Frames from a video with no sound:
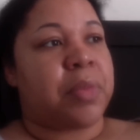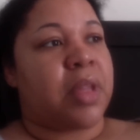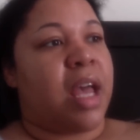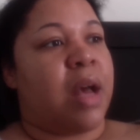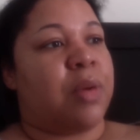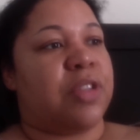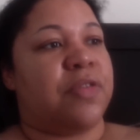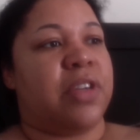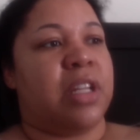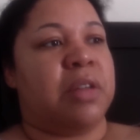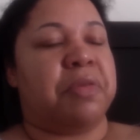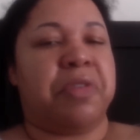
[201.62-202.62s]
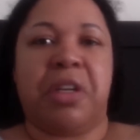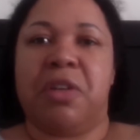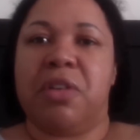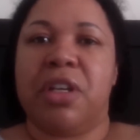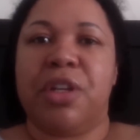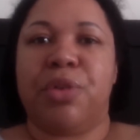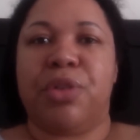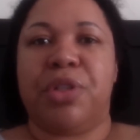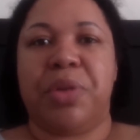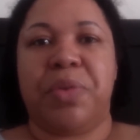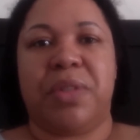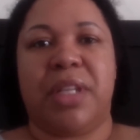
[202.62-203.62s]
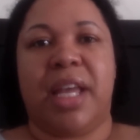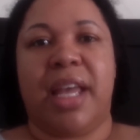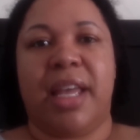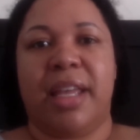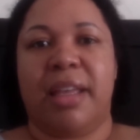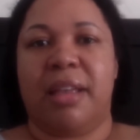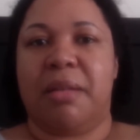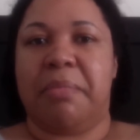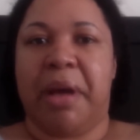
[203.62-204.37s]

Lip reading: I was feeling real good on Tuesday.